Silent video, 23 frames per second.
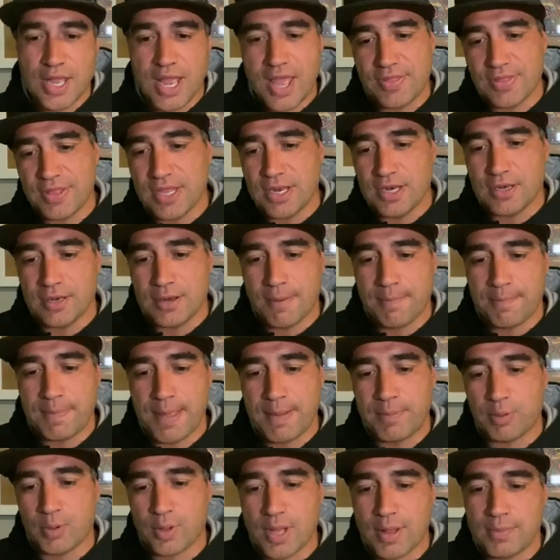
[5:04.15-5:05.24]
and then
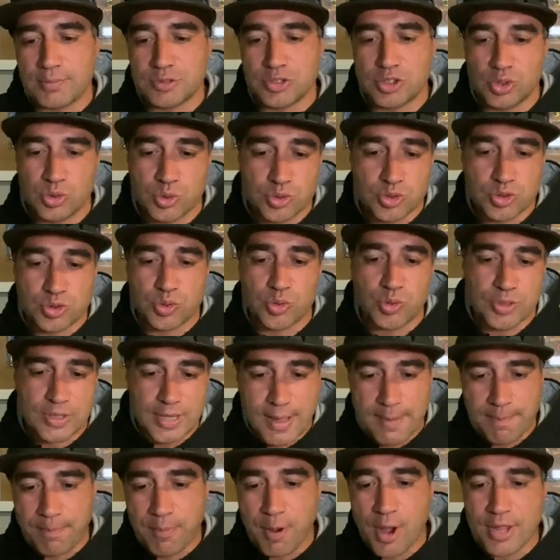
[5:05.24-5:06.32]
people come to your store,
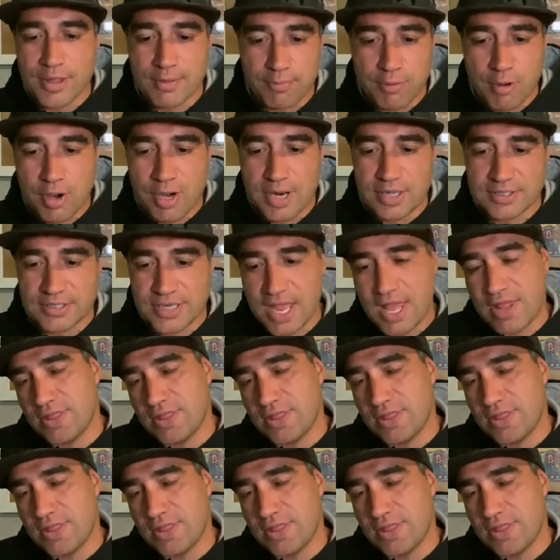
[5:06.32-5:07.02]
they buy the product, and